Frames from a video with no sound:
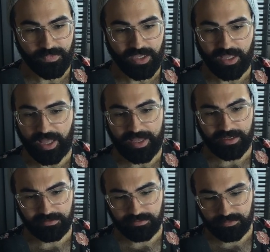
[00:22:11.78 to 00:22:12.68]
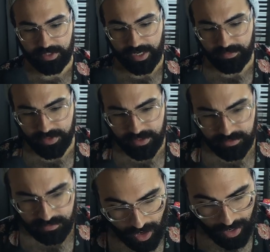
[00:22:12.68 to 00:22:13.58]
I did I read this
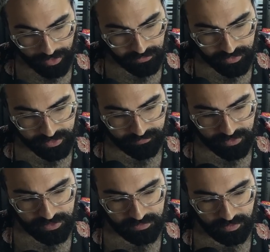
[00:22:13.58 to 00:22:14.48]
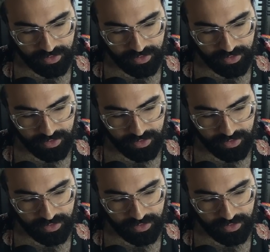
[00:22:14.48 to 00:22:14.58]
one? I don't think I've read this one.